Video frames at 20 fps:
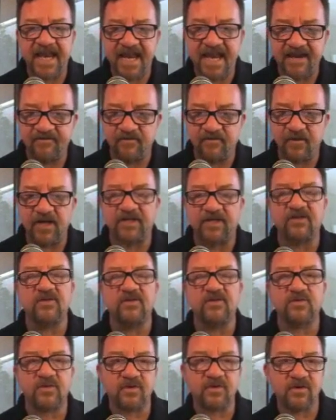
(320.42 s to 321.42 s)
Cave Creek.
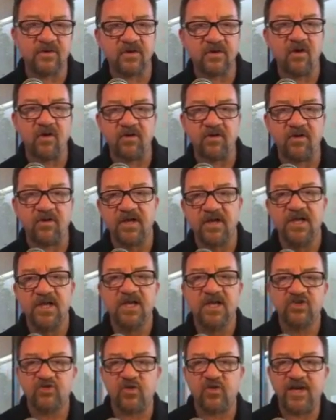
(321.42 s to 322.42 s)
Those are
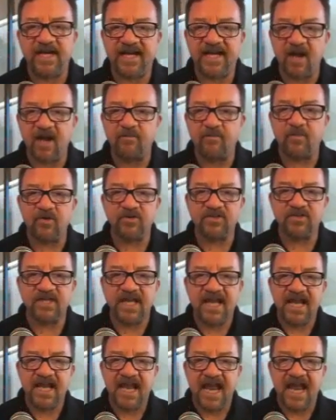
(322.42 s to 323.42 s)
trending upwards.
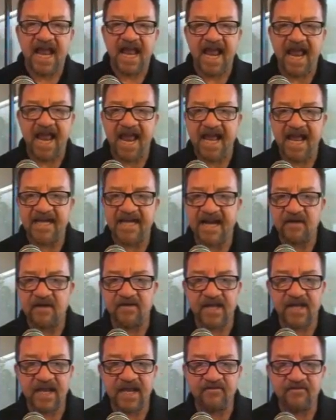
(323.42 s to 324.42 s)
And now
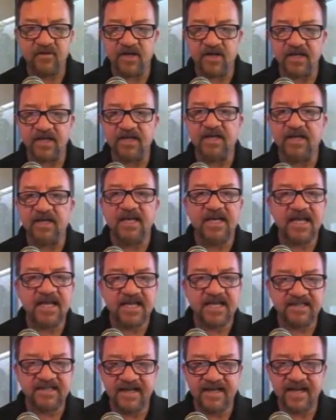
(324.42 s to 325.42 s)
Cave Creek
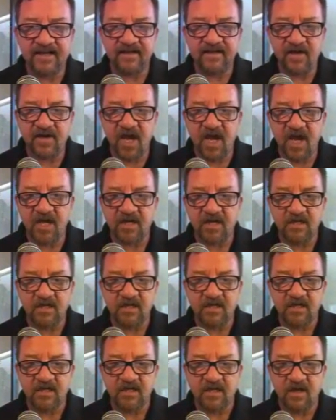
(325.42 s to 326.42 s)
is -9.
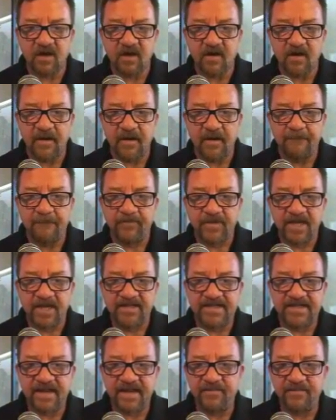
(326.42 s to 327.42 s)
All right.
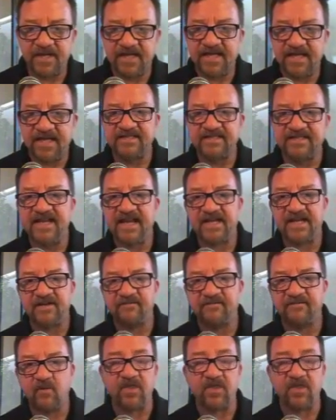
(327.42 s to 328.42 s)
Tempe is
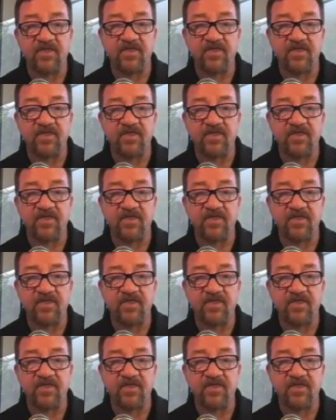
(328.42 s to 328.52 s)
-4.